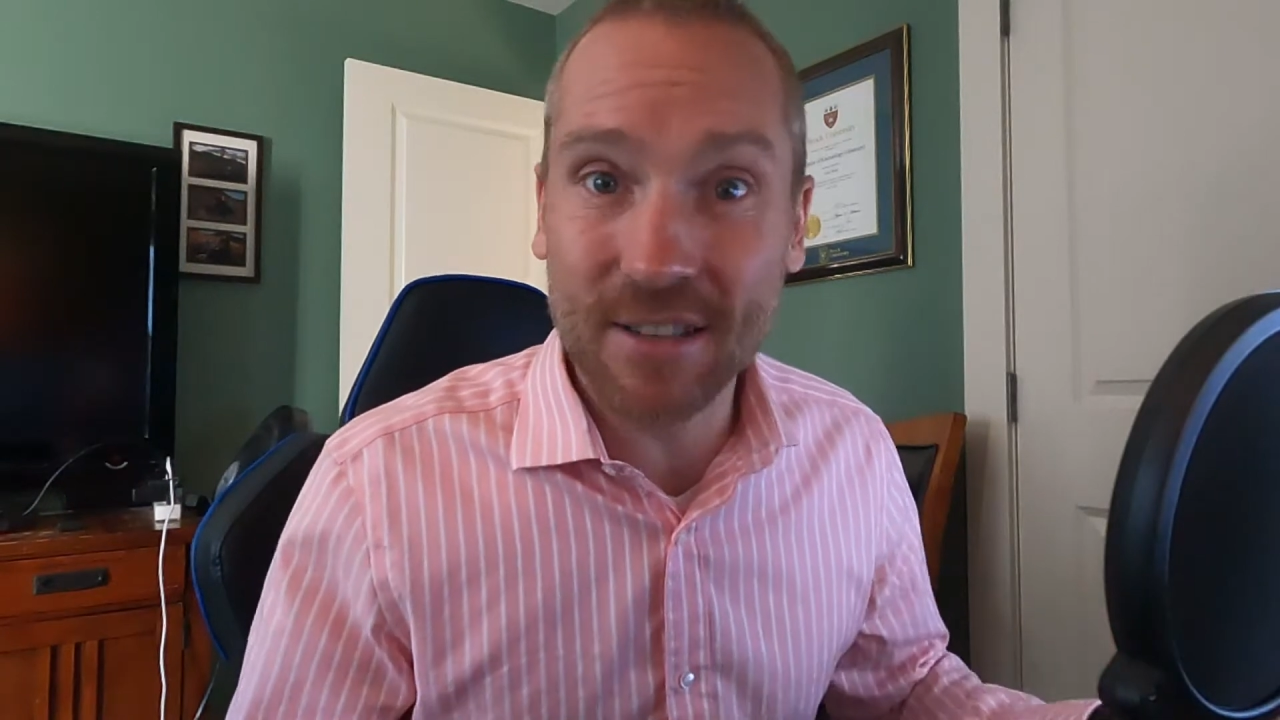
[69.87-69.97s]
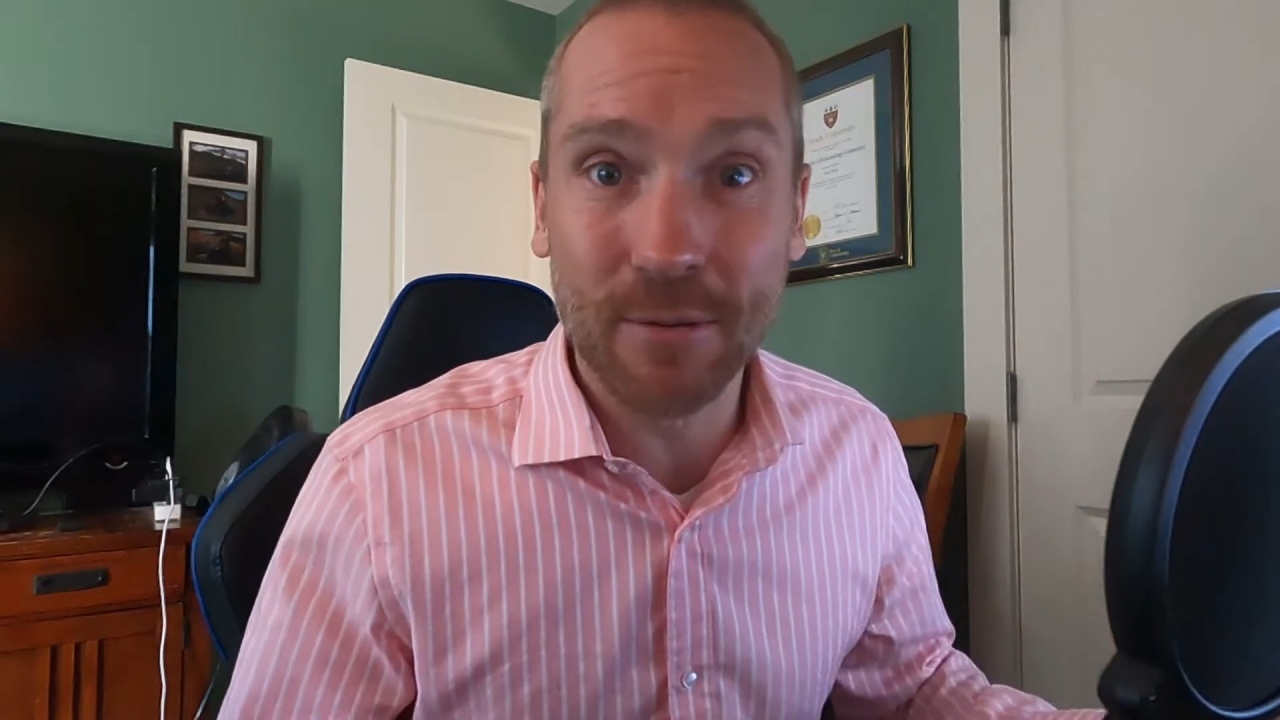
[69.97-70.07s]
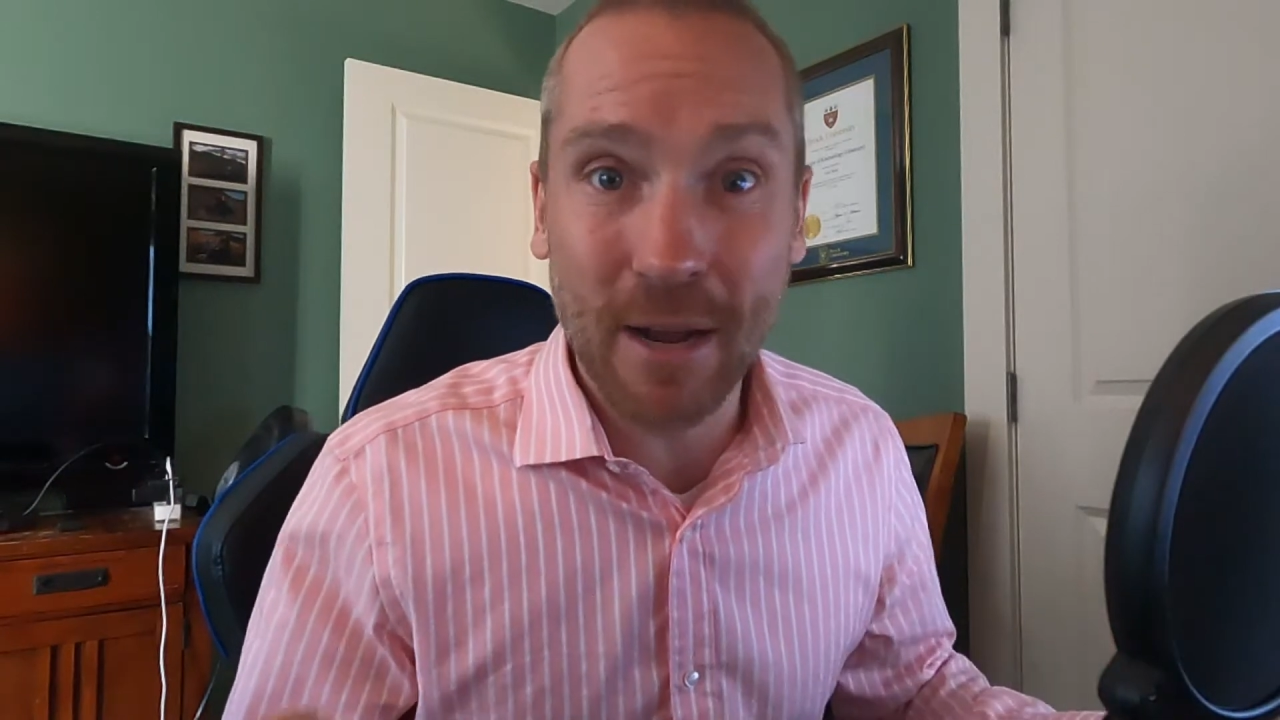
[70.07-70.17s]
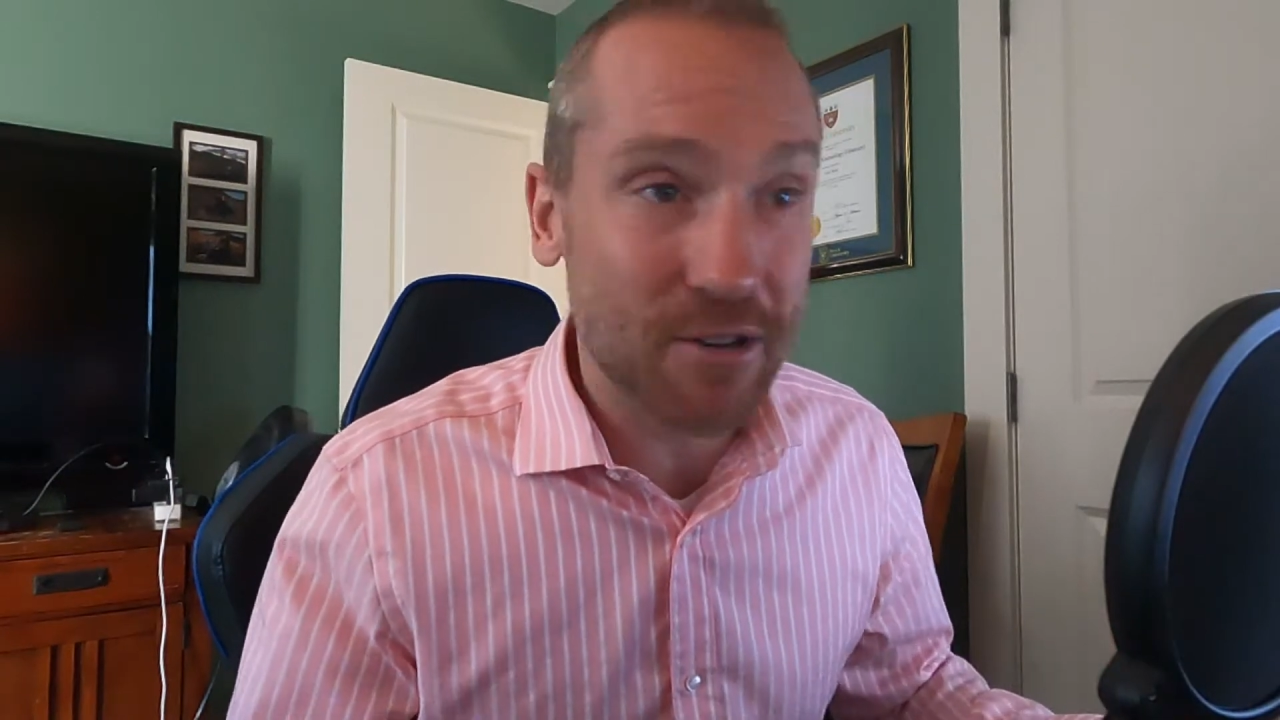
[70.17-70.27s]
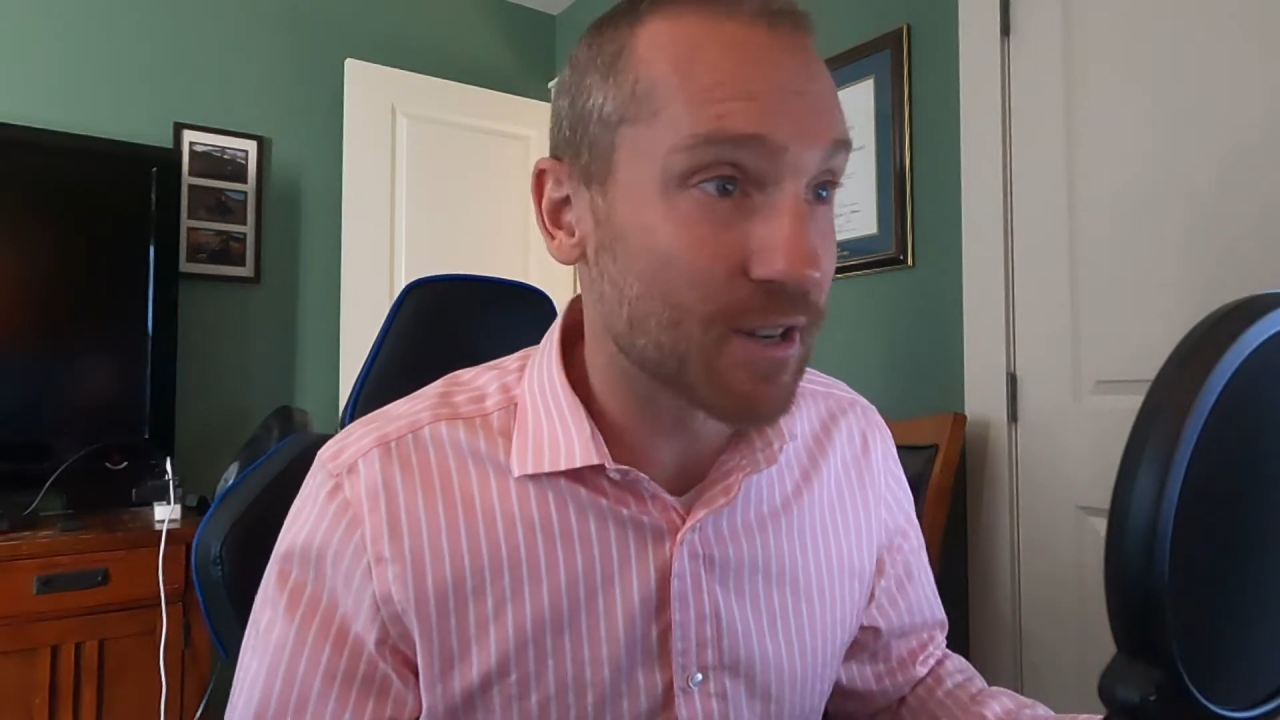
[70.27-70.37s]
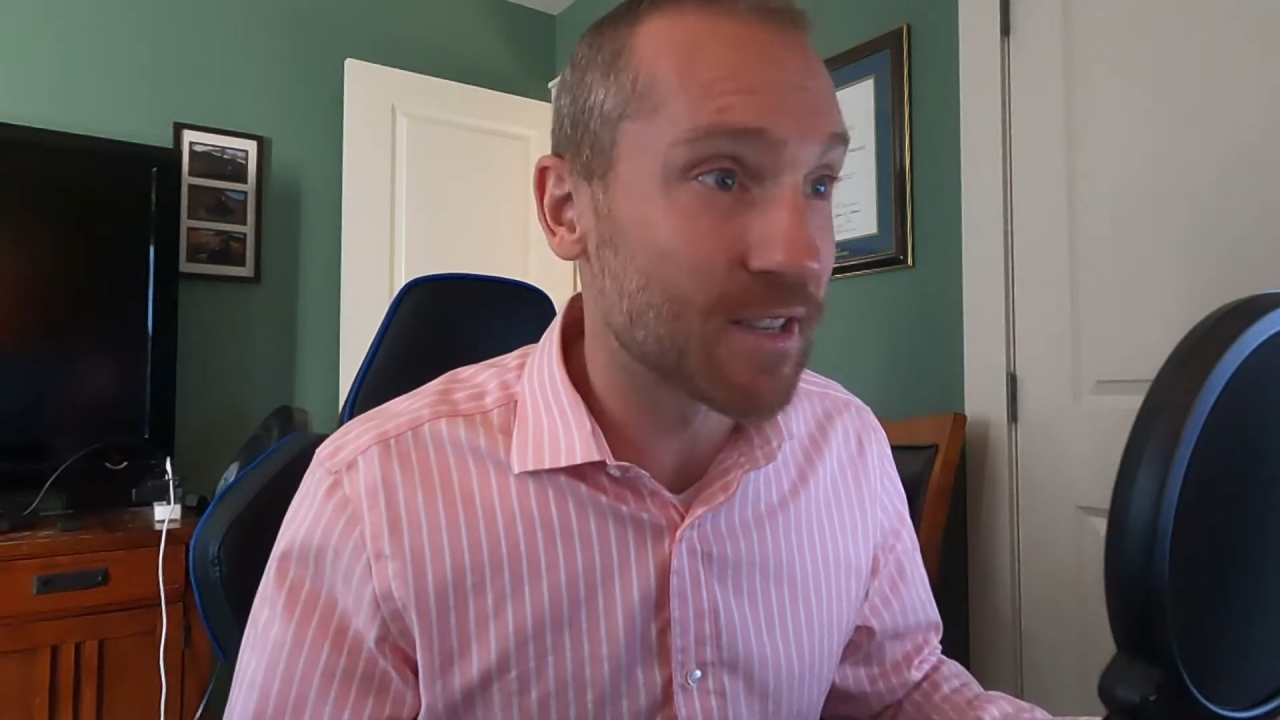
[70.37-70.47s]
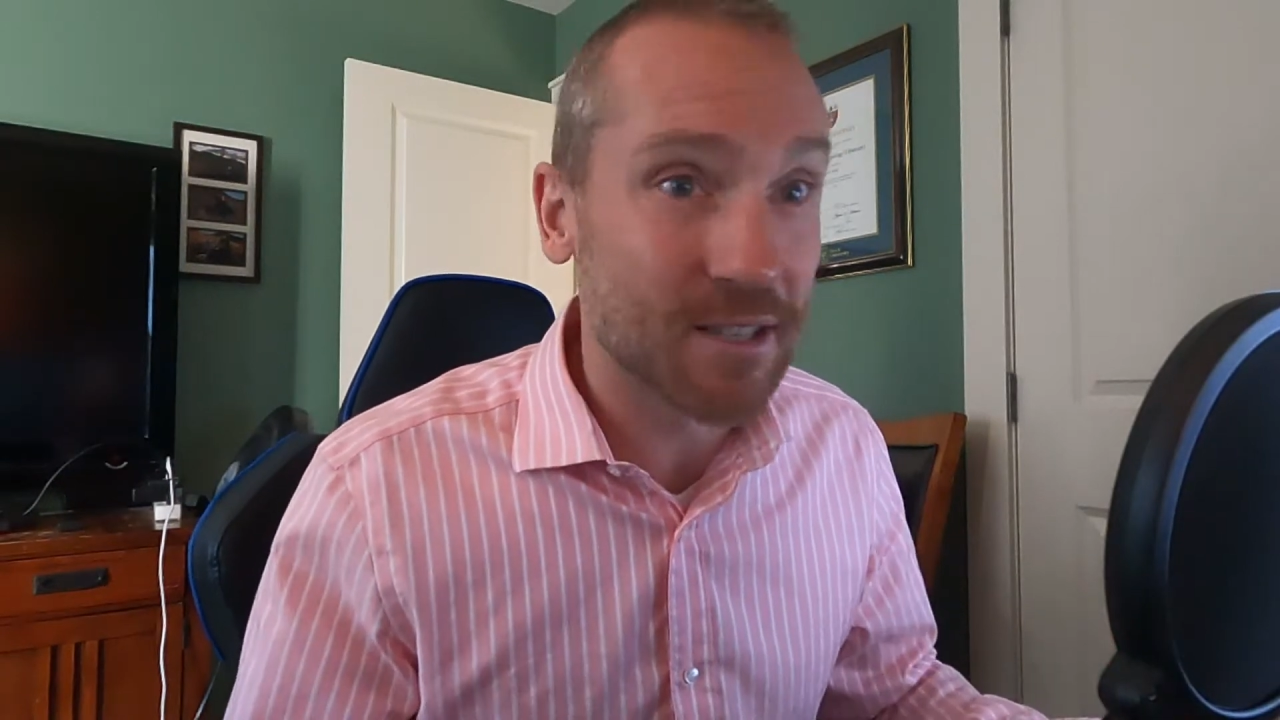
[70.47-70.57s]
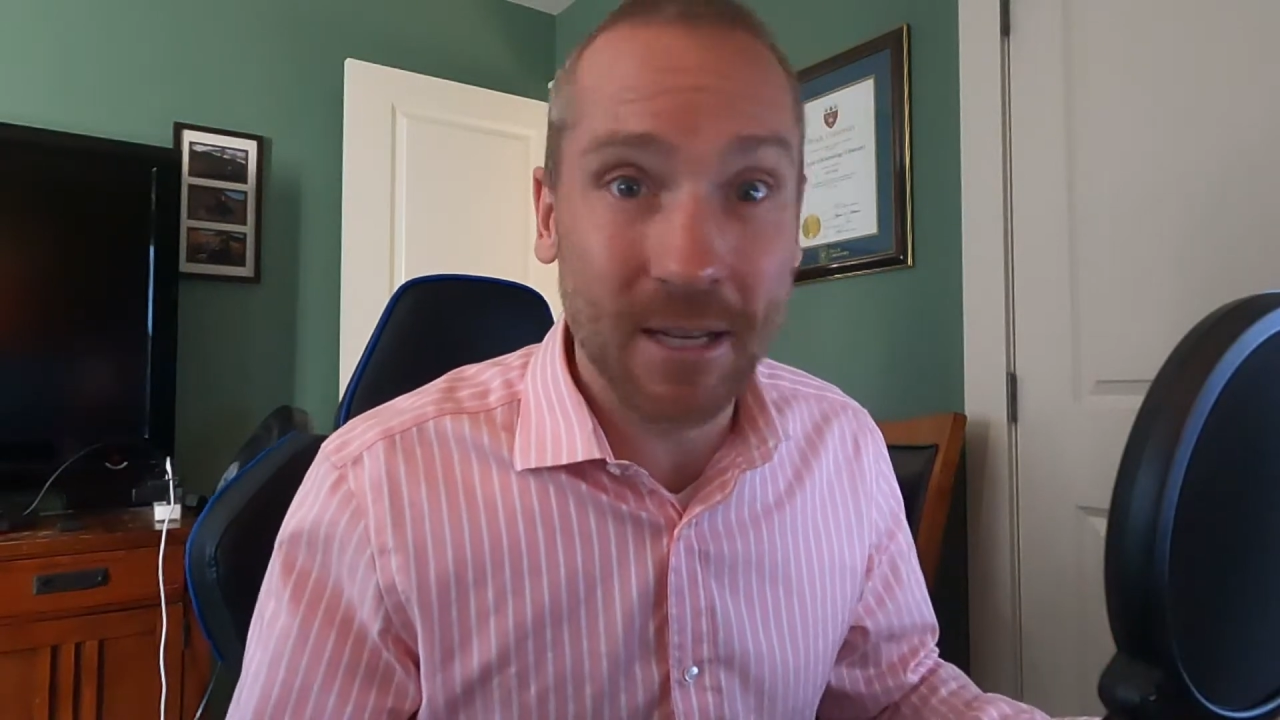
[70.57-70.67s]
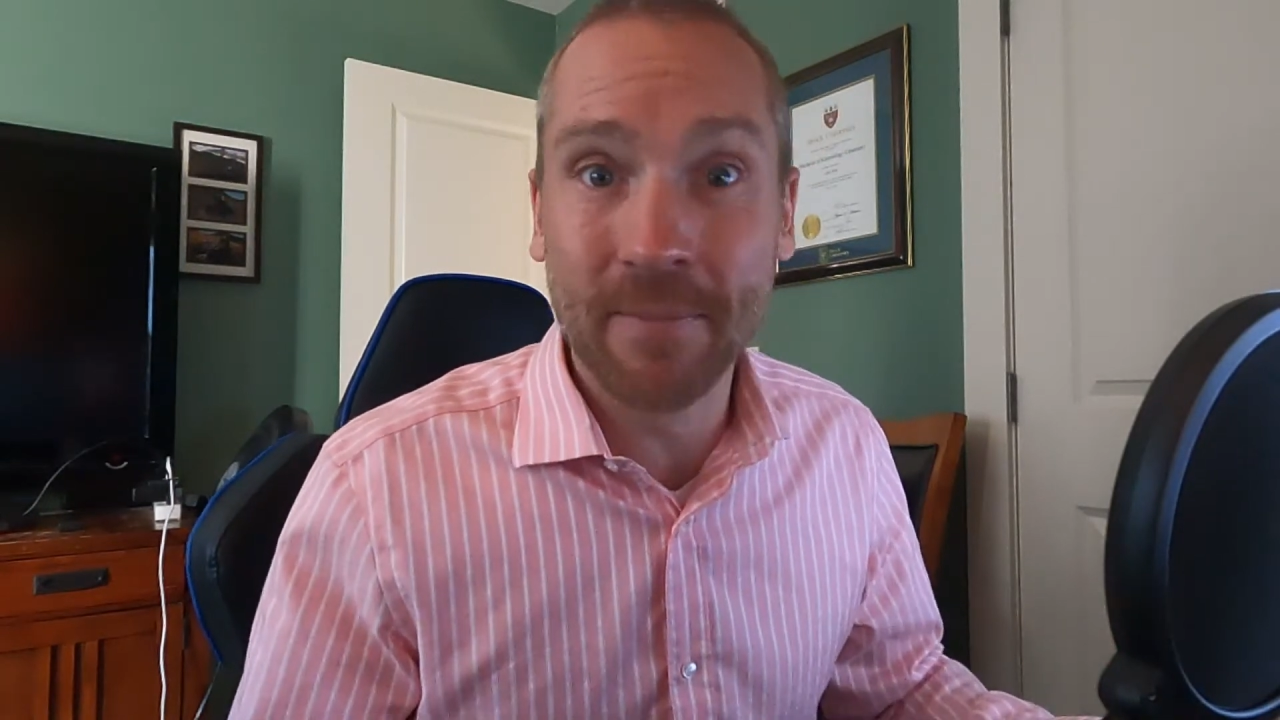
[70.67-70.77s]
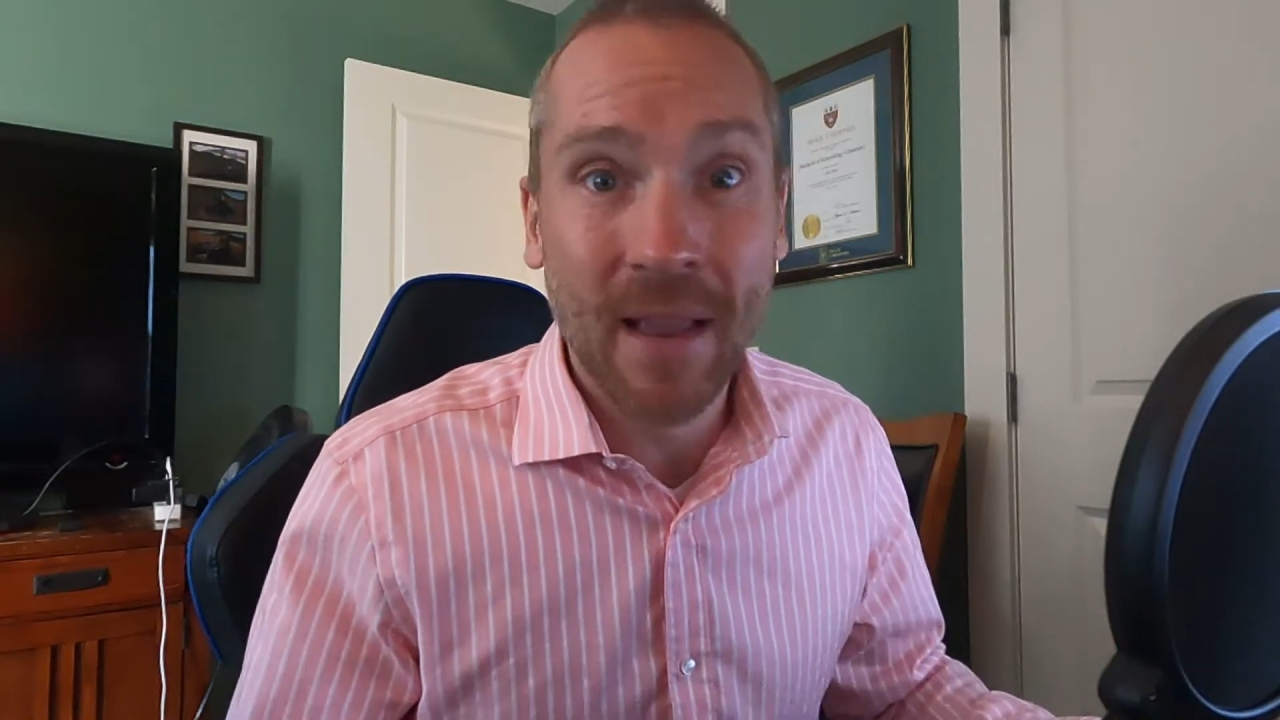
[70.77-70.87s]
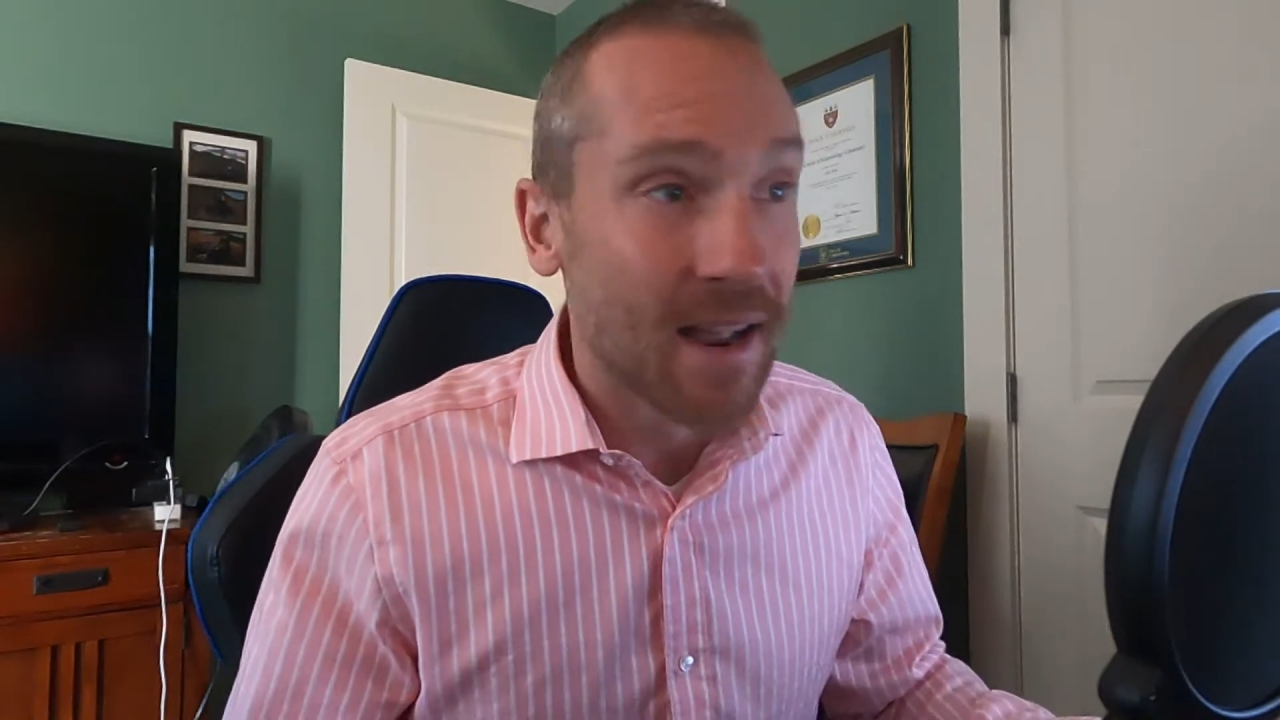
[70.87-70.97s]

so metric system.